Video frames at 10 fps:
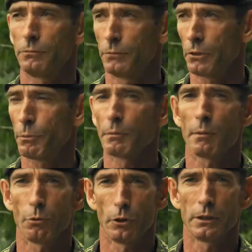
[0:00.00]
Generally bring my
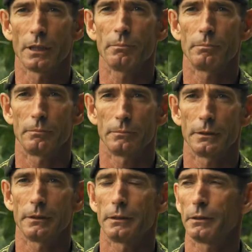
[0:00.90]
boys up.
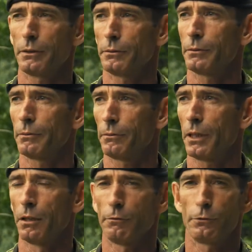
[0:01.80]
Uh, They
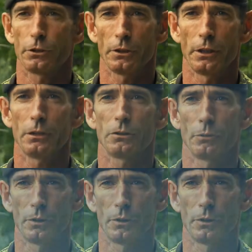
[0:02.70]
love fishing here, so we